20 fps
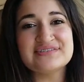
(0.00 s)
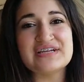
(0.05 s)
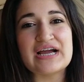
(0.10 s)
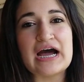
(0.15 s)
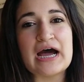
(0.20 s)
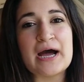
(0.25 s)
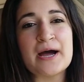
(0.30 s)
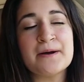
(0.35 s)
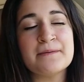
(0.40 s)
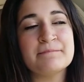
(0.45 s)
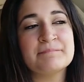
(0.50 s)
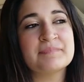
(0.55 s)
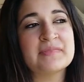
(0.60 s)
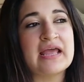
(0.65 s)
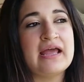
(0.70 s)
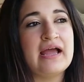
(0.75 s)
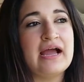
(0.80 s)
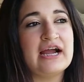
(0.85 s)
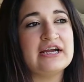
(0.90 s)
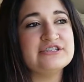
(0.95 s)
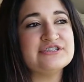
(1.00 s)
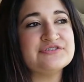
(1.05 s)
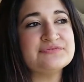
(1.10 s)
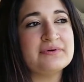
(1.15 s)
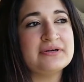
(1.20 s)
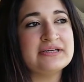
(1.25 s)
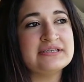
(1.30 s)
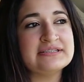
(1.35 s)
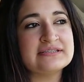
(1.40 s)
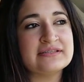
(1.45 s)
I just
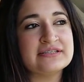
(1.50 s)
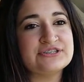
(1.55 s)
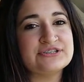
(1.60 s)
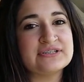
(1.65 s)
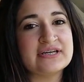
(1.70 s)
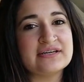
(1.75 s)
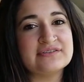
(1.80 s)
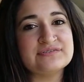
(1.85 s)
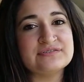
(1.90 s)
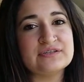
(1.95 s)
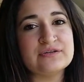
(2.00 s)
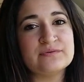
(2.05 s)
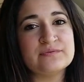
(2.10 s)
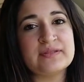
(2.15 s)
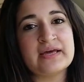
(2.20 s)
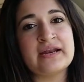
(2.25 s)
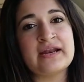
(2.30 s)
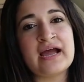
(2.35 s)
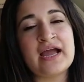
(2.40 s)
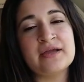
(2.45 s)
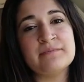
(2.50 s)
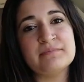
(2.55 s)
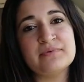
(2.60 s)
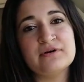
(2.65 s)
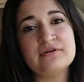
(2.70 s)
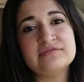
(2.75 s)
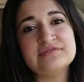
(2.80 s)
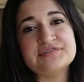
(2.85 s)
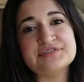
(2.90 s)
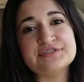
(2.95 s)
wanted to let you guys know that I
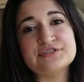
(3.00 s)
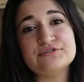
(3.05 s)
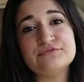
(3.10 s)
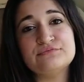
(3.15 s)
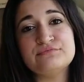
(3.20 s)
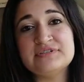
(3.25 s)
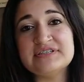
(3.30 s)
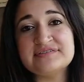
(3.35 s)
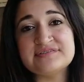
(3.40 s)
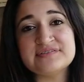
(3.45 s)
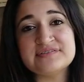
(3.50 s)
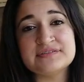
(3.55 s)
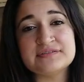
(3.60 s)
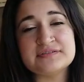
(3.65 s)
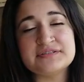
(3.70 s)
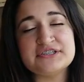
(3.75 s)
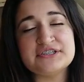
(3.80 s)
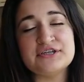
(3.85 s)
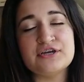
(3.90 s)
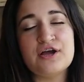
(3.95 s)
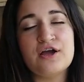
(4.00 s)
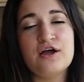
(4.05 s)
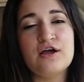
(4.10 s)
posted recently